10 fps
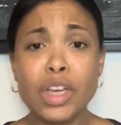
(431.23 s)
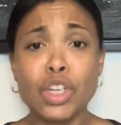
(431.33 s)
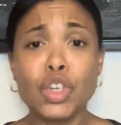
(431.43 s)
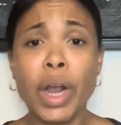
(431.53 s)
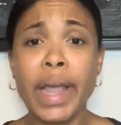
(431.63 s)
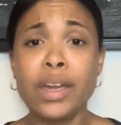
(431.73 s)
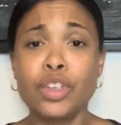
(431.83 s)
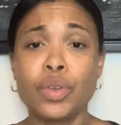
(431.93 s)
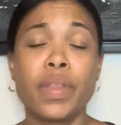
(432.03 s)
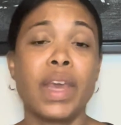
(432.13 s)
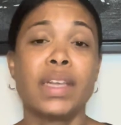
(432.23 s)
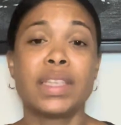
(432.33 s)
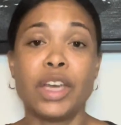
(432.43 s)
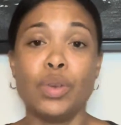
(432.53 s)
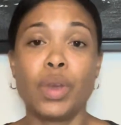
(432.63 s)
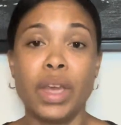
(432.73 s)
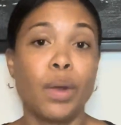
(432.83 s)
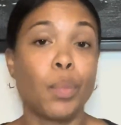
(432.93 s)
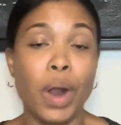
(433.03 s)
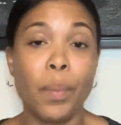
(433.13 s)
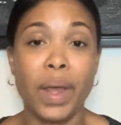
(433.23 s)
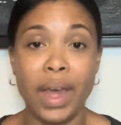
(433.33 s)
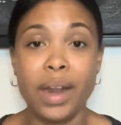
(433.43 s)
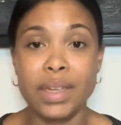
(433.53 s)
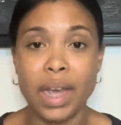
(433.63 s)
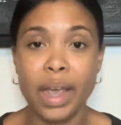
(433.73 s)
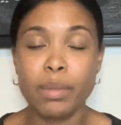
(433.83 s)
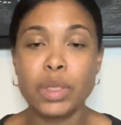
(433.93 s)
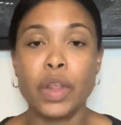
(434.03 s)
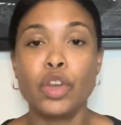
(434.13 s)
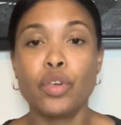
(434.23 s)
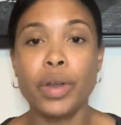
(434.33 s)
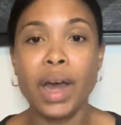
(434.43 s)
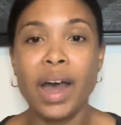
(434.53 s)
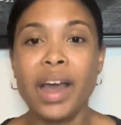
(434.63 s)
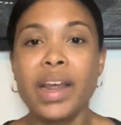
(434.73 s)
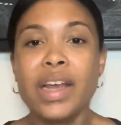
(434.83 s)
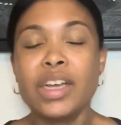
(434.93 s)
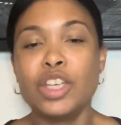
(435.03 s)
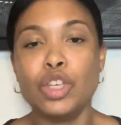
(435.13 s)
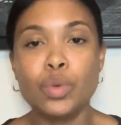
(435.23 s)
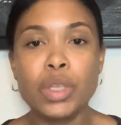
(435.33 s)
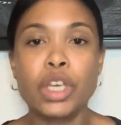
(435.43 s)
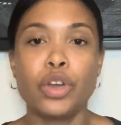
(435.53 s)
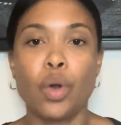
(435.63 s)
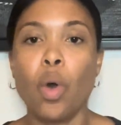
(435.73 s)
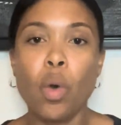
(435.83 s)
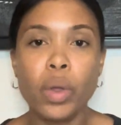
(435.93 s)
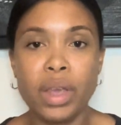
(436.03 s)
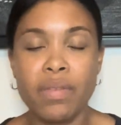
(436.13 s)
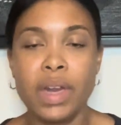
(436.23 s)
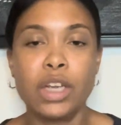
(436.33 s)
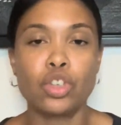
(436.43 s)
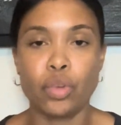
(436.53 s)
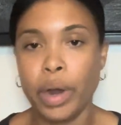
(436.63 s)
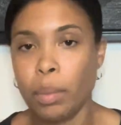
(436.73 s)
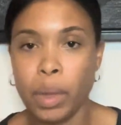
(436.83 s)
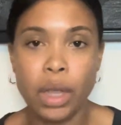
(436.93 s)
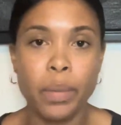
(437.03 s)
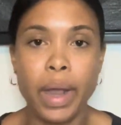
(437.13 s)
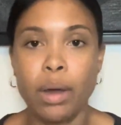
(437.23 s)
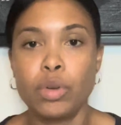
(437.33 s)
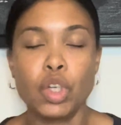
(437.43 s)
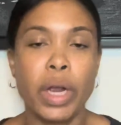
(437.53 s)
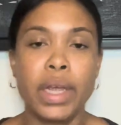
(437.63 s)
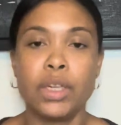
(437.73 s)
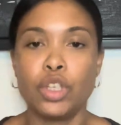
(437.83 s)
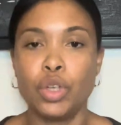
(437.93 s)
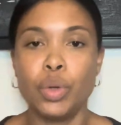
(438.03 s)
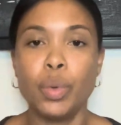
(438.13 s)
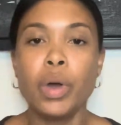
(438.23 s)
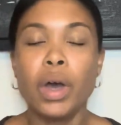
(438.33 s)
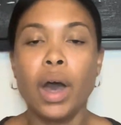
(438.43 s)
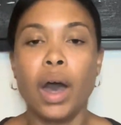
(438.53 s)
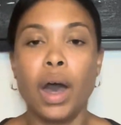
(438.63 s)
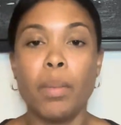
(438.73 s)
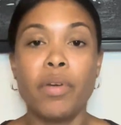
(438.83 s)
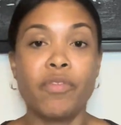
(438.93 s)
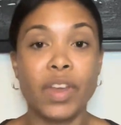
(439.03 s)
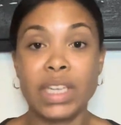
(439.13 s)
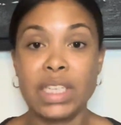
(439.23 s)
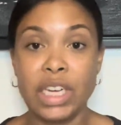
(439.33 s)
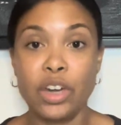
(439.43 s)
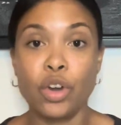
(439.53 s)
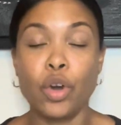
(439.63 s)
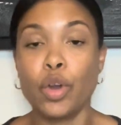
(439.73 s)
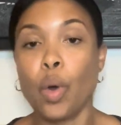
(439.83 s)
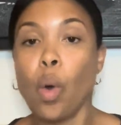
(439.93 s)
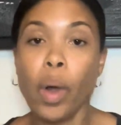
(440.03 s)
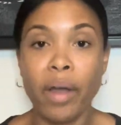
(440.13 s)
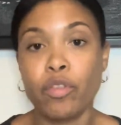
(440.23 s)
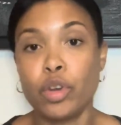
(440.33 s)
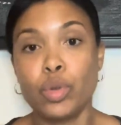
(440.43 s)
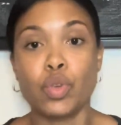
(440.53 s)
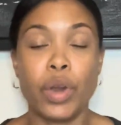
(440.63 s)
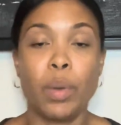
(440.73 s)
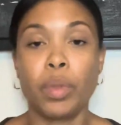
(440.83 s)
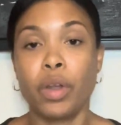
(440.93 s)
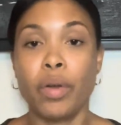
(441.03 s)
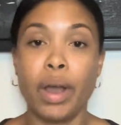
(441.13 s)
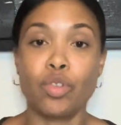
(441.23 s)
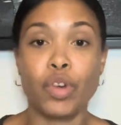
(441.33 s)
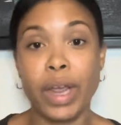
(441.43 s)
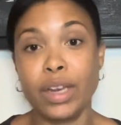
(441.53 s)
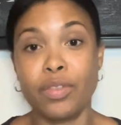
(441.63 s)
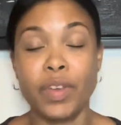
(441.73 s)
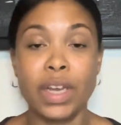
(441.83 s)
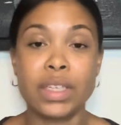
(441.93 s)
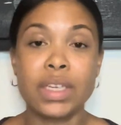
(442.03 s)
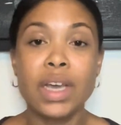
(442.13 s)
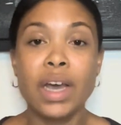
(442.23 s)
try to do things that you can prep ahead of time so that you're not using your whole evening scrambling around trying to fix dinner, or your whole afternoon scrambling around trying to fix